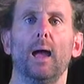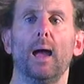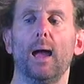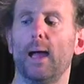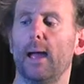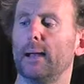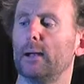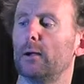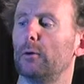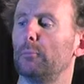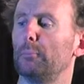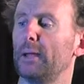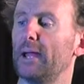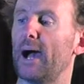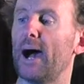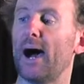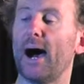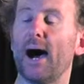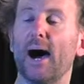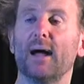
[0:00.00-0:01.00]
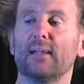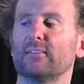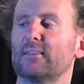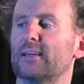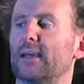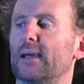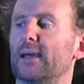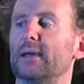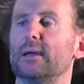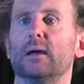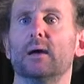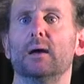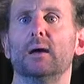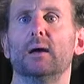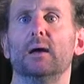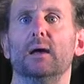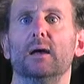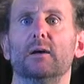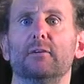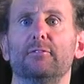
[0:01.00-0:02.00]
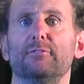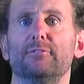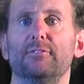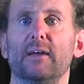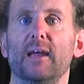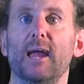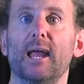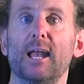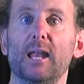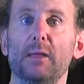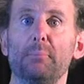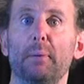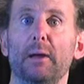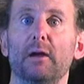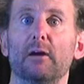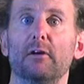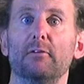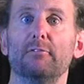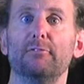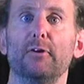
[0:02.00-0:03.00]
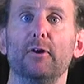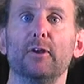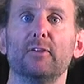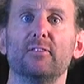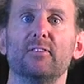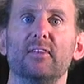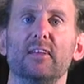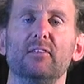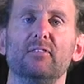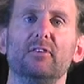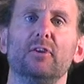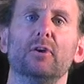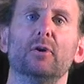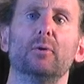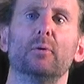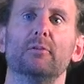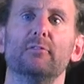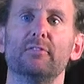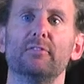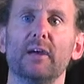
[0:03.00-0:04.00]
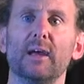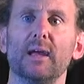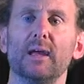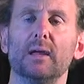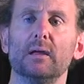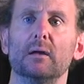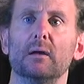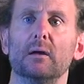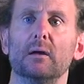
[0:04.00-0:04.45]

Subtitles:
And I'll be asking if for any pair of vertices u and v,